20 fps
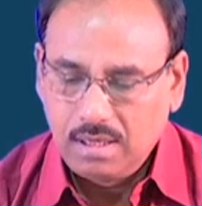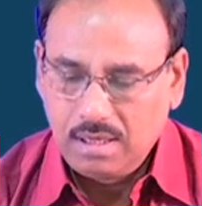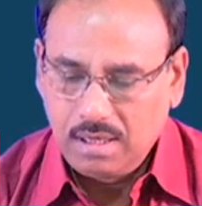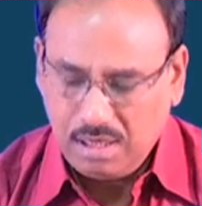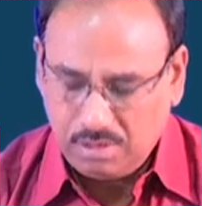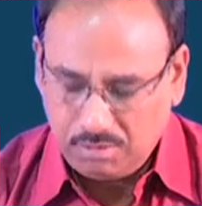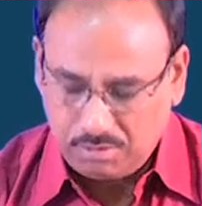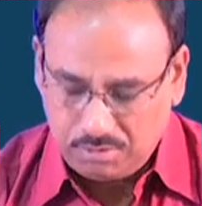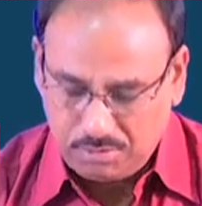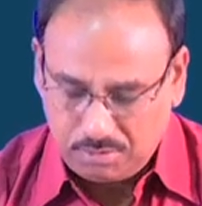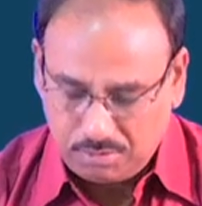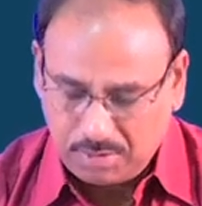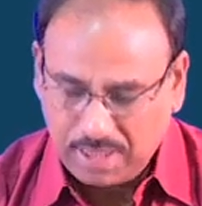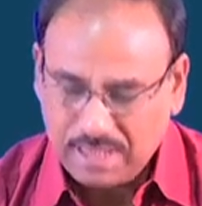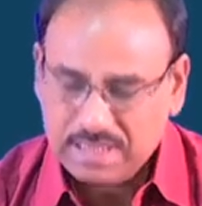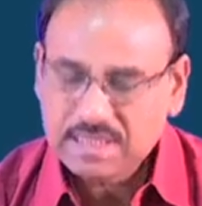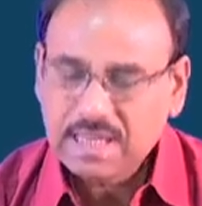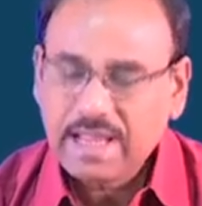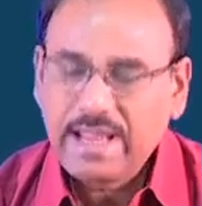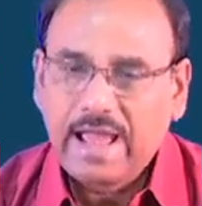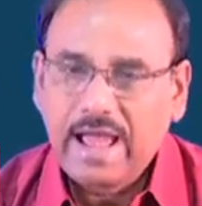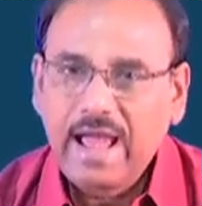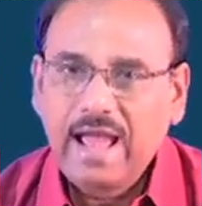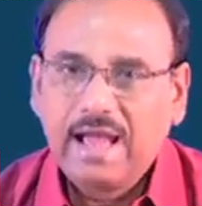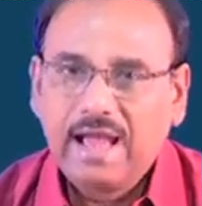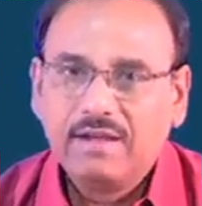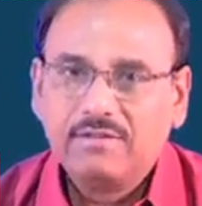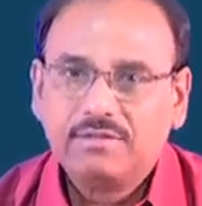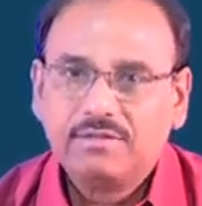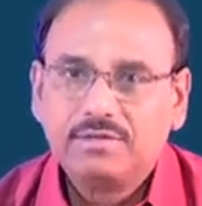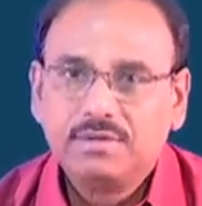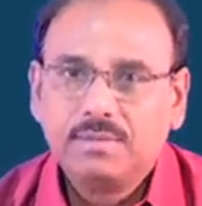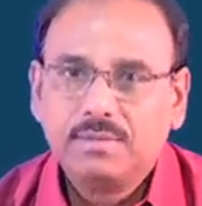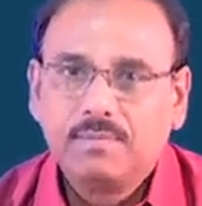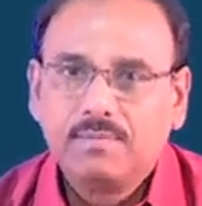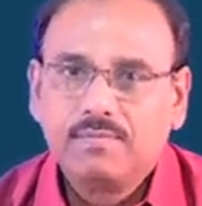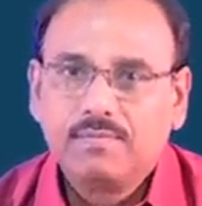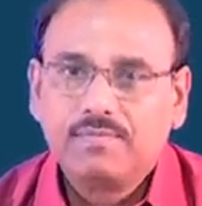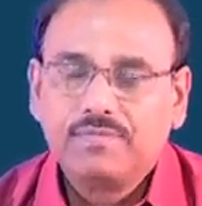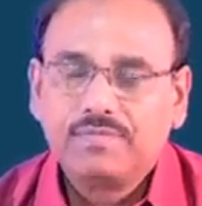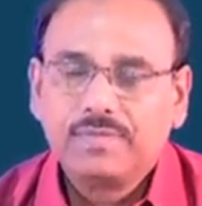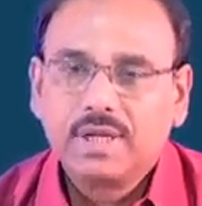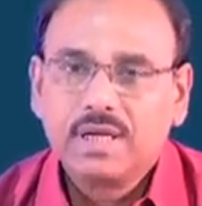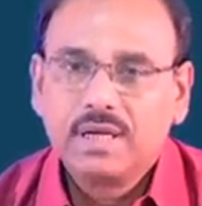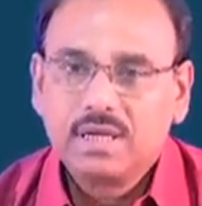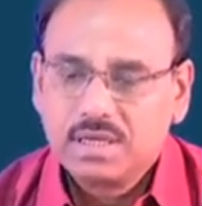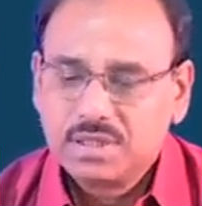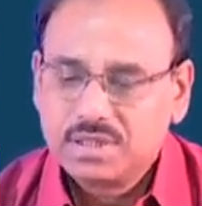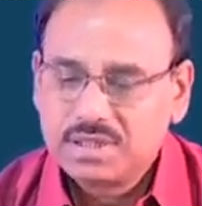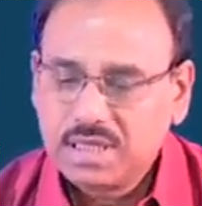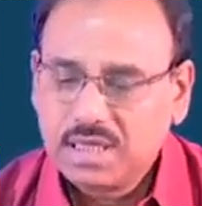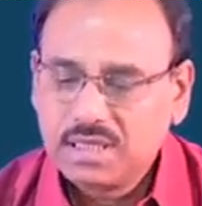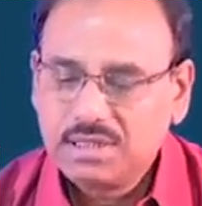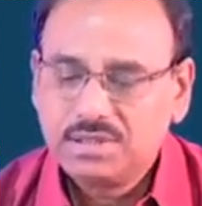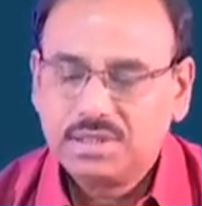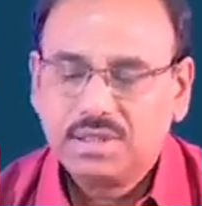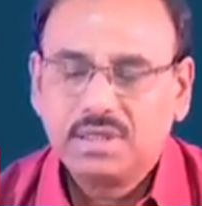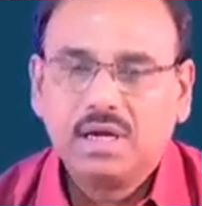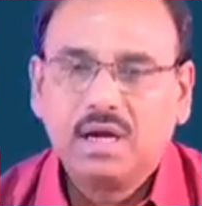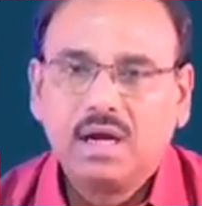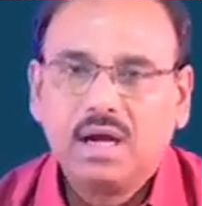Now, once I have such